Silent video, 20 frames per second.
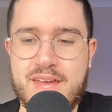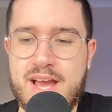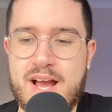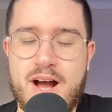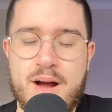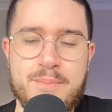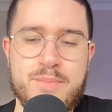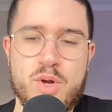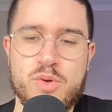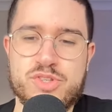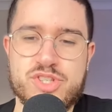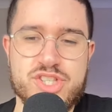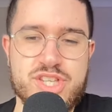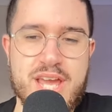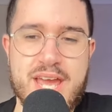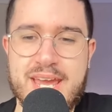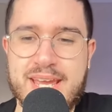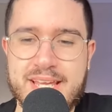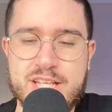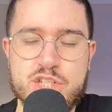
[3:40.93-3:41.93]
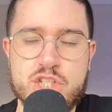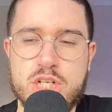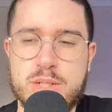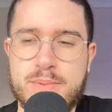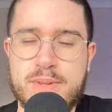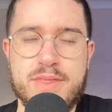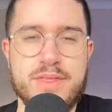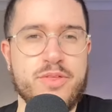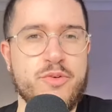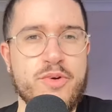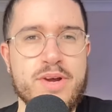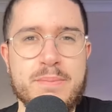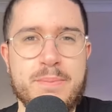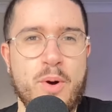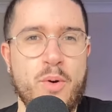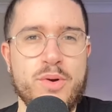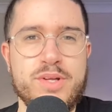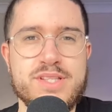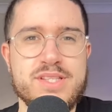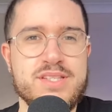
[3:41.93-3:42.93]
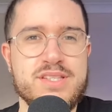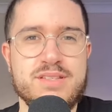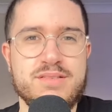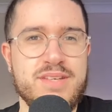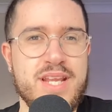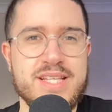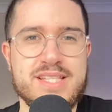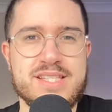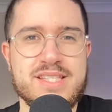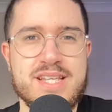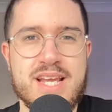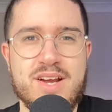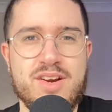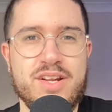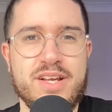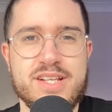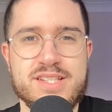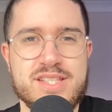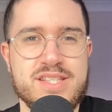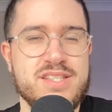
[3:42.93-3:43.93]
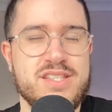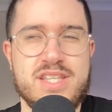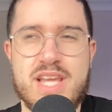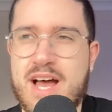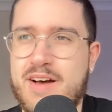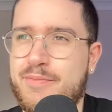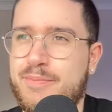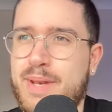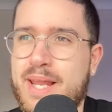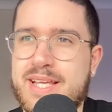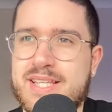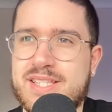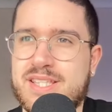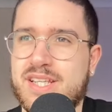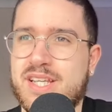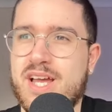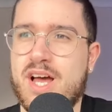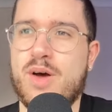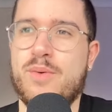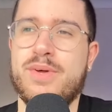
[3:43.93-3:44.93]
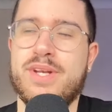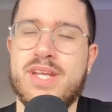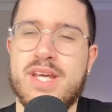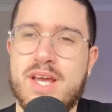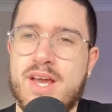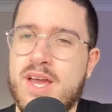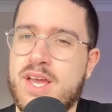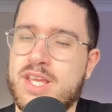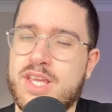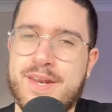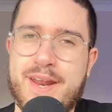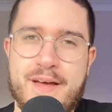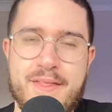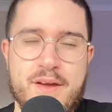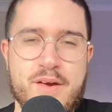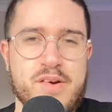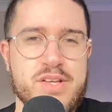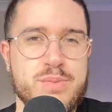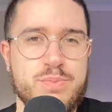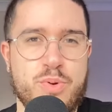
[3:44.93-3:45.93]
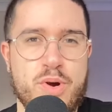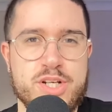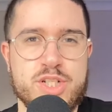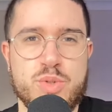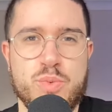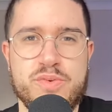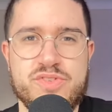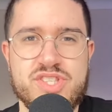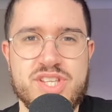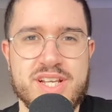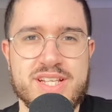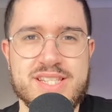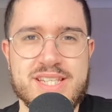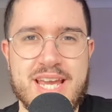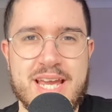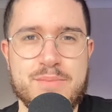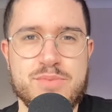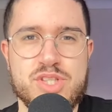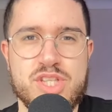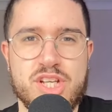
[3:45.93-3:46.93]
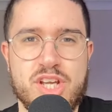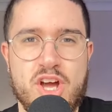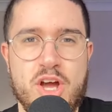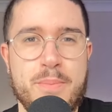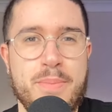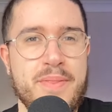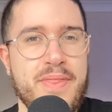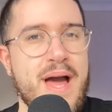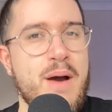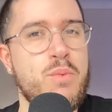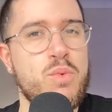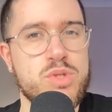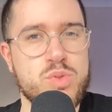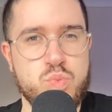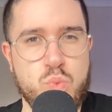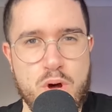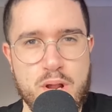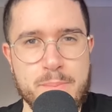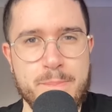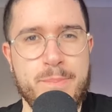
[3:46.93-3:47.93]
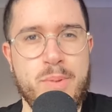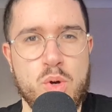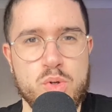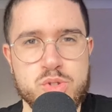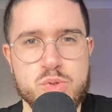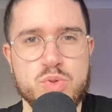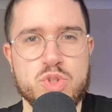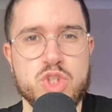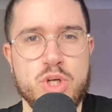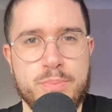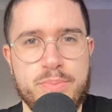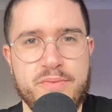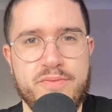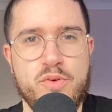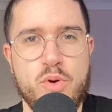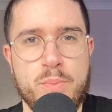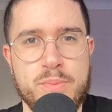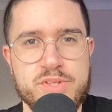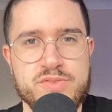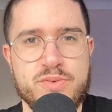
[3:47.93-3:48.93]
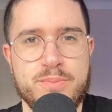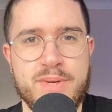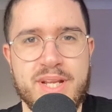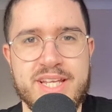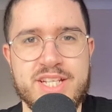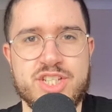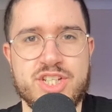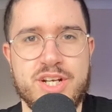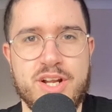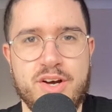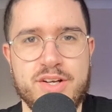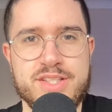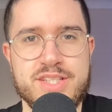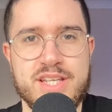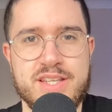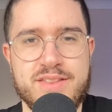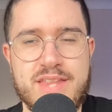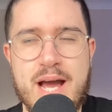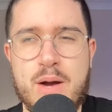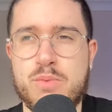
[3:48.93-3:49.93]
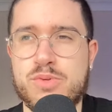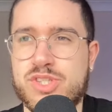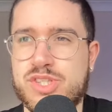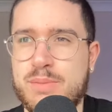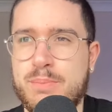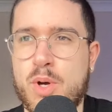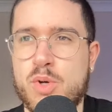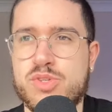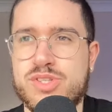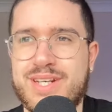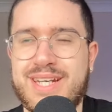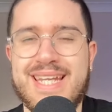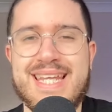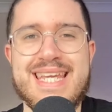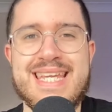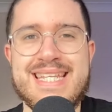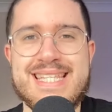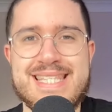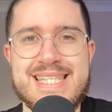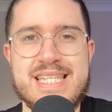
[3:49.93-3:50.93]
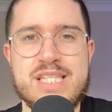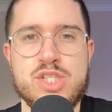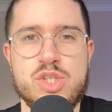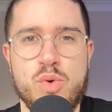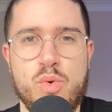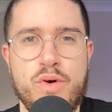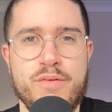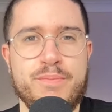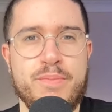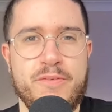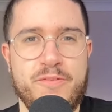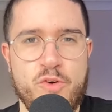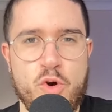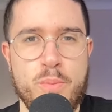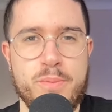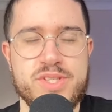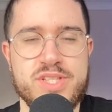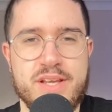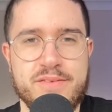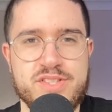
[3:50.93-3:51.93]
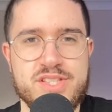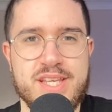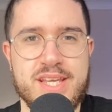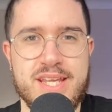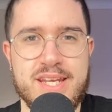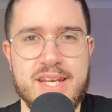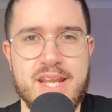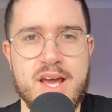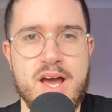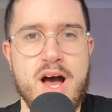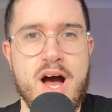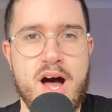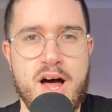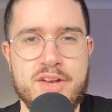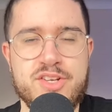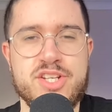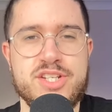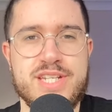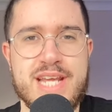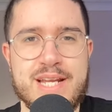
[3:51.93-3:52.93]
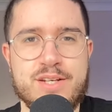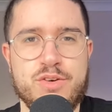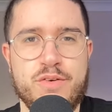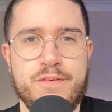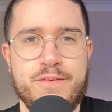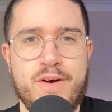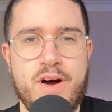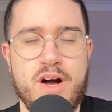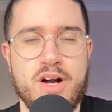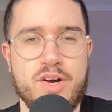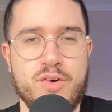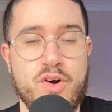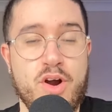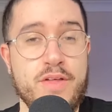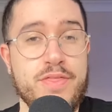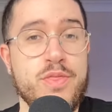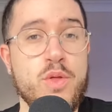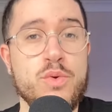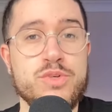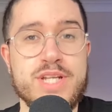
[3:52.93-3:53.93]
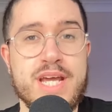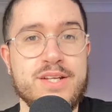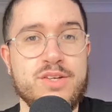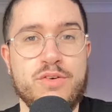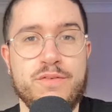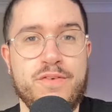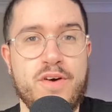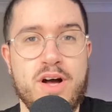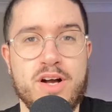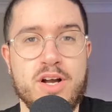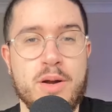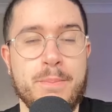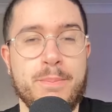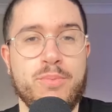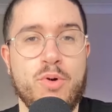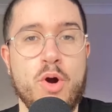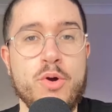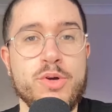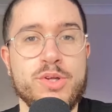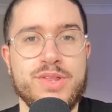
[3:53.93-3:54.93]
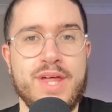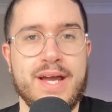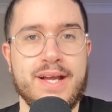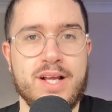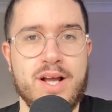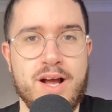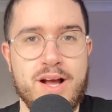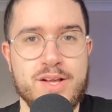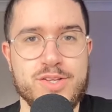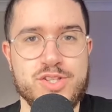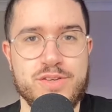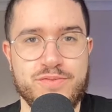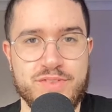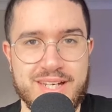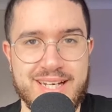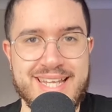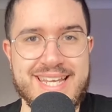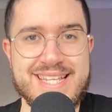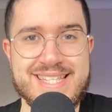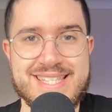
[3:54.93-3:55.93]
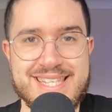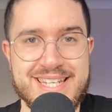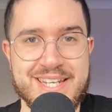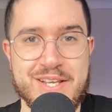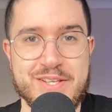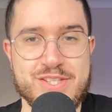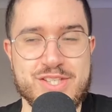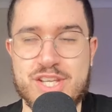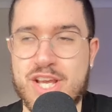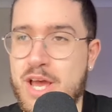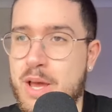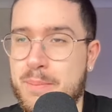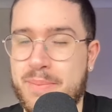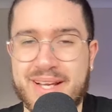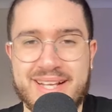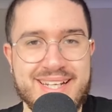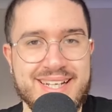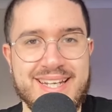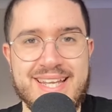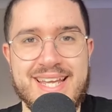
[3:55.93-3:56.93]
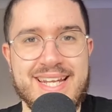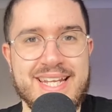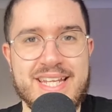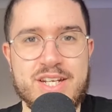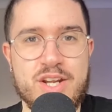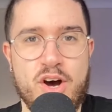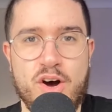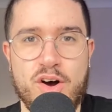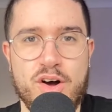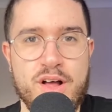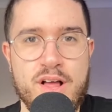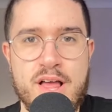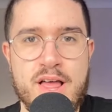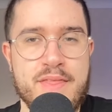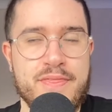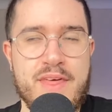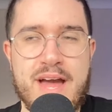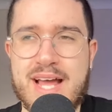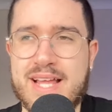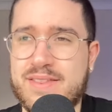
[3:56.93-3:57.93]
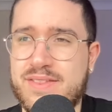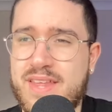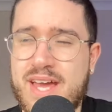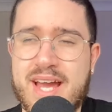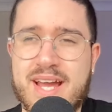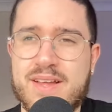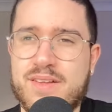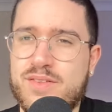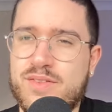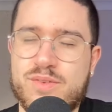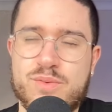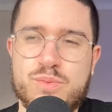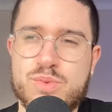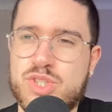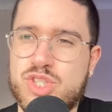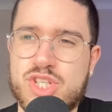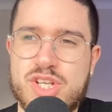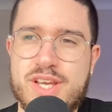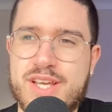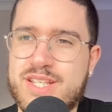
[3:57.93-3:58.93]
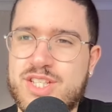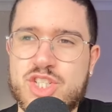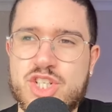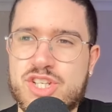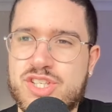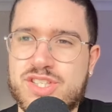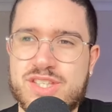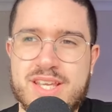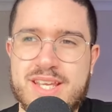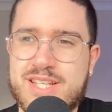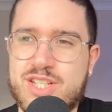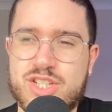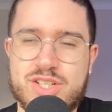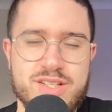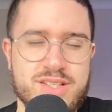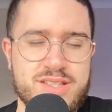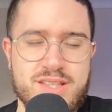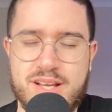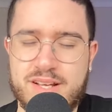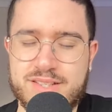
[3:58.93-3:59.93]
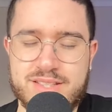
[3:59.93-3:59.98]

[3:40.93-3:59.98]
I'm not saying it should have been 3 points necessarily, because it's a tough place to go. And, you know, there is pressure with 6 games to go, but that was one bottle shot performance from Leeds United. That was the most Leedsy sort of performance I've seen under Daniel Farke. I thought Daniel Farke broke that curse of the Leedsiness, but clearly not. That was just, it just, I